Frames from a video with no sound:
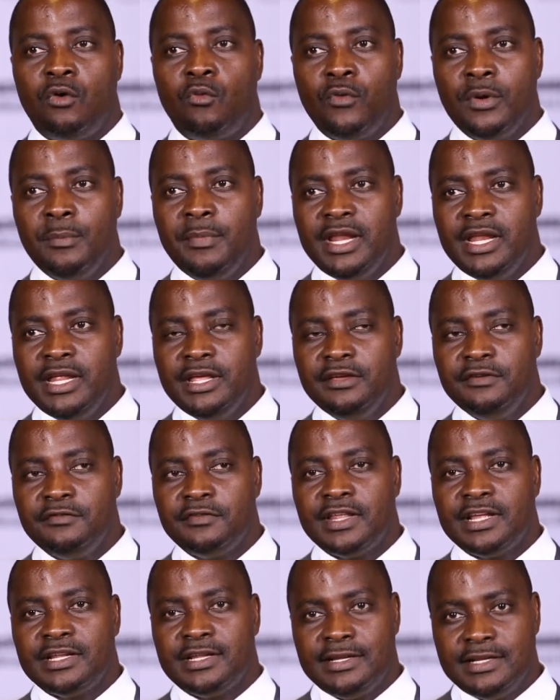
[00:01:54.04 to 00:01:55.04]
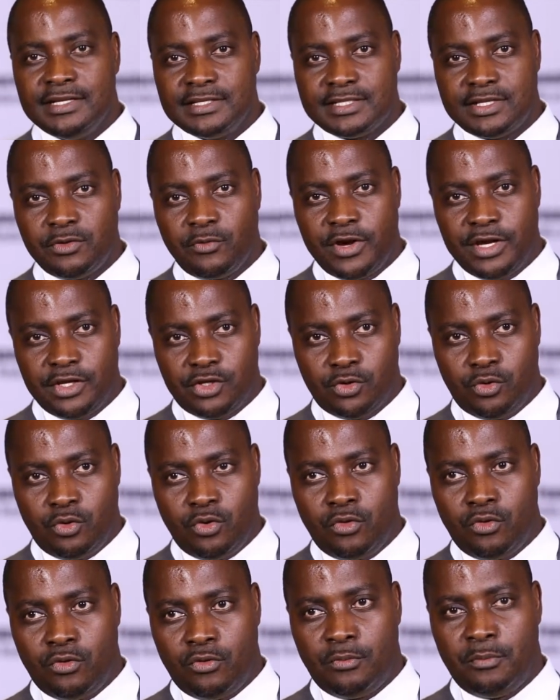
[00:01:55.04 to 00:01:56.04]
We believe that it is the way to
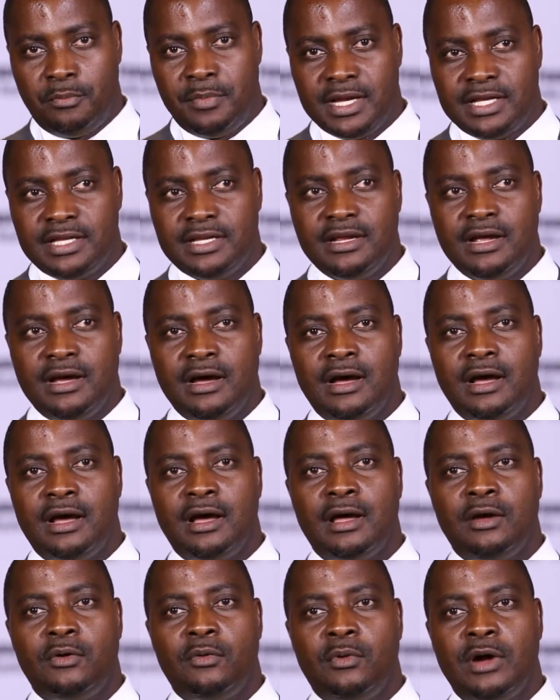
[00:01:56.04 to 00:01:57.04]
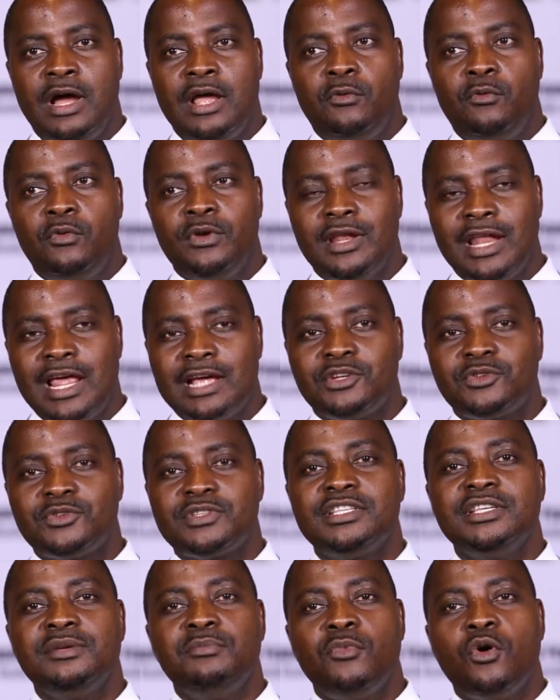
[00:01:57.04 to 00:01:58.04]
go, but I would like to
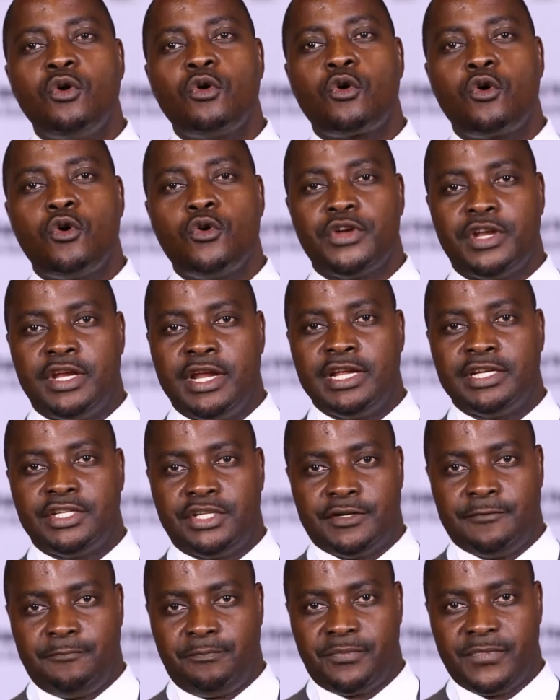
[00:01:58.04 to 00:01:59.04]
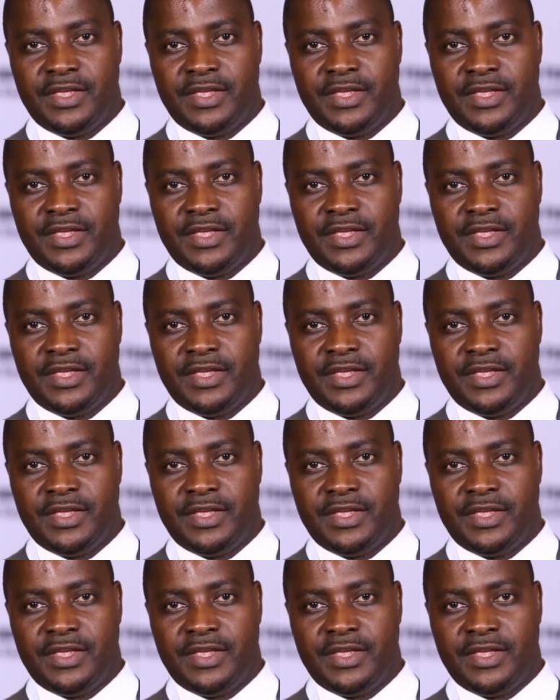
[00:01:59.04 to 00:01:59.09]
see more coordination